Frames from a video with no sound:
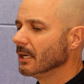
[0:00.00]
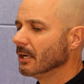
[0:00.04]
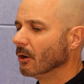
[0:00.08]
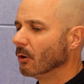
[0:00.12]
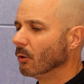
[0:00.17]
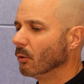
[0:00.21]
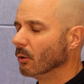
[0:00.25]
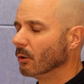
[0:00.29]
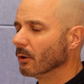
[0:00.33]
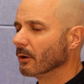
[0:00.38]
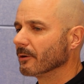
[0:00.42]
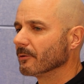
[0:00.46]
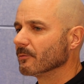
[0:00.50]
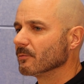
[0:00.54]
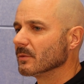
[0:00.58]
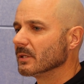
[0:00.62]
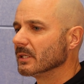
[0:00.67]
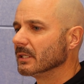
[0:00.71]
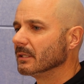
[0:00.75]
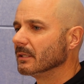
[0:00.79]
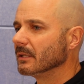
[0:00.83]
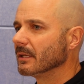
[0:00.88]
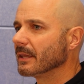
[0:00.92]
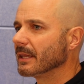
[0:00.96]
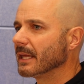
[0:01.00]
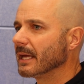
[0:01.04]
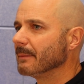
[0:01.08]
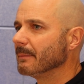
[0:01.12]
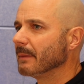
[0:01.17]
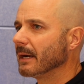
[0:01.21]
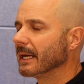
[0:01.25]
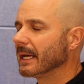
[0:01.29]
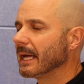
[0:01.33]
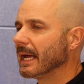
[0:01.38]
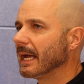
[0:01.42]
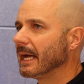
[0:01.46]
or. They
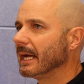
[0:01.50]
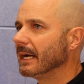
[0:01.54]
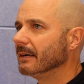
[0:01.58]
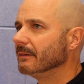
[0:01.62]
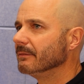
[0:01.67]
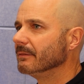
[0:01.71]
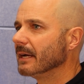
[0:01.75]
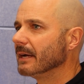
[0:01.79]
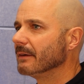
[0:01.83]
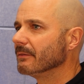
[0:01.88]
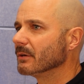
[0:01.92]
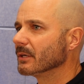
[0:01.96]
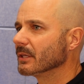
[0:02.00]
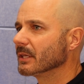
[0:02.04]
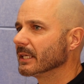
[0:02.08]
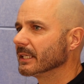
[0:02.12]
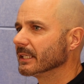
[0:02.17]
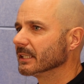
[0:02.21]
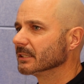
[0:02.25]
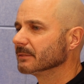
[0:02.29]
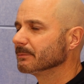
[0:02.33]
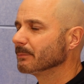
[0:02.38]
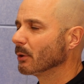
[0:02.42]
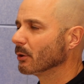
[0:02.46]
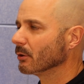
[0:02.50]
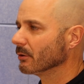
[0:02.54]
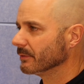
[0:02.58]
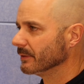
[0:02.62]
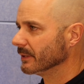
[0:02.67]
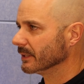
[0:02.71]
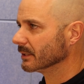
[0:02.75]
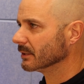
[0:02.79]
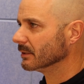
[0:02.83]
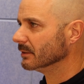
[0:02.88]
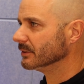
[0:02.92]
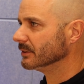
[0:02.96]
might have everything that's
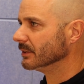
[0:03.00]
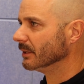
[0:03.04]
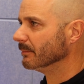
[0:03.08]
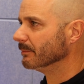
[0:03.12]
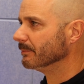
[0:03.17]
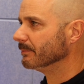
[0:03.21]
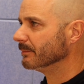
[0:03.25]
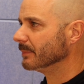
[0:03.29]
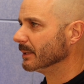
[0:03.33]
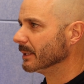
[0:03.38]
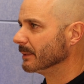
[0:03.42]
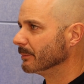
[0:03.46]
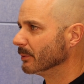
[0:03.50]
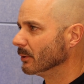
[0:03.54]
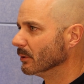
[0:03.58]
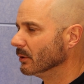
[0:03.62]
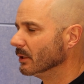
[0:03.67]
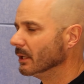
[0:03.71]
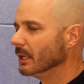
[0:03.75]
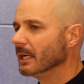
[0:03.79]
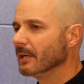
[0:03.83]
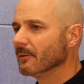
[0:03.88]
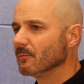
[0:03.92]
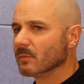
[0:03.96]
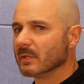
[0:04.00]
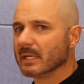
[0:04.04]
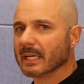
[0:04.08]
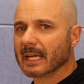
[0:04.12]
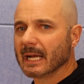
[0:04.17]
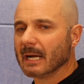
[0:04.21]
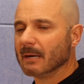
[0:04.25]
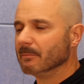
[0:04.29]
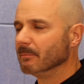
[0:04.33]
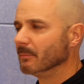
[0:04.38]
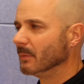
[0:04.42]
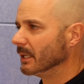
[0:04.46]
perfect to some people. They
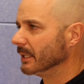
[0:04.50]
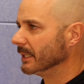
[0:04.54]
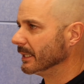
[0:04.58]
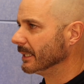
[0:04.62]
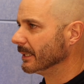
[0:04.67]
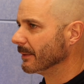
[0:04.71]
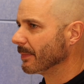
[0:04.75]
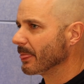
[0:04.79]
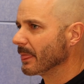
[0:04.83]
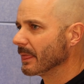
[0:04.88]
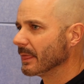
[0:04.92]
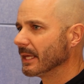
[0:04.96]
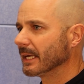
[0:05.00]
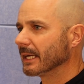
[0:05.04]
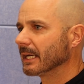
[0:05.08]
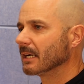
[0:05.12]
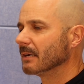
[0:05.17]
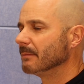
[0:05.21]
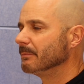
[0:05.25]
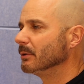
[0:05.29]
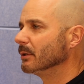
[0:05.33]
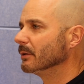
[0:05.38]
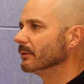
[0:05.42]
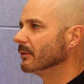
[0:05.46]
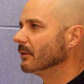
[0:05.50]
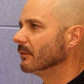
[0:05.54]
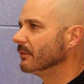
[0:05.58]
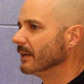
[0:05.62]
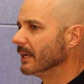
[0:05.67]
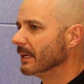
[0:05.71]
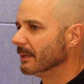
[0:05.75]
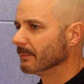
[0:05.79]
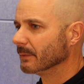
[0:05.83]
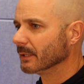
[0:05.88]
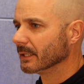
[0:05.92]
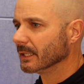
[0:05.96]
got money. They got a beautiful
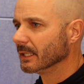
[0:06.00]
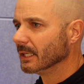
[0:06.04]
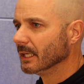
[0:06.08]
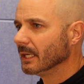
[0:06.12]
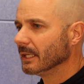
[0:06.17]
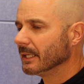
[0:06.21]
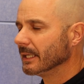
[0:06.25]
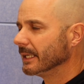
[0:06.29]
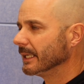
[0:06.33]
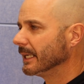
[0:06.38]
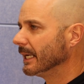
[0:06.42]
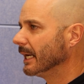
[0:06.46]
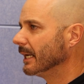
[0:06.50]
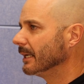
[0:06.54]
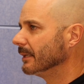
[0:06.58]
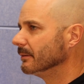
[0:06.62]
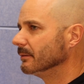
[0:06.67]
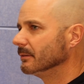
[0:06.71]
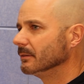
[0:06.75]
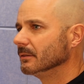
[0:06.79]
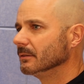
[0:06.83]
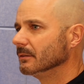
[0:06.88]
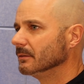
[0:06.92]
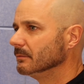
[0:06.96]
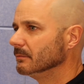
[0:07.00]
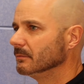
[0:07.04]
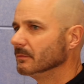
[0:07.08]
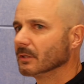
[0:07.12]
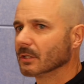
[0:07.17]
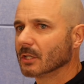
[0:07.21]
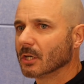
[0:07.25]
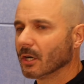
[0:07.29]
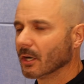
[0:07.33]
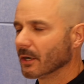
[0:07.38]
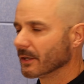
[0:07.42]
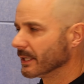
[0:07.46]
family. They got the
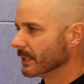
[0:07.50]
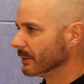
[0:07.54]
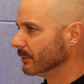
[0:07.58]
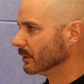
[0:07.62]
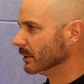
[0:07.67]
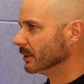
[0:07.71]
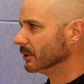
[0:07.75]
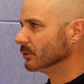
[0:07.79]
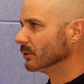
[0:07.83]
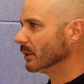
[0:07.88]
car they want to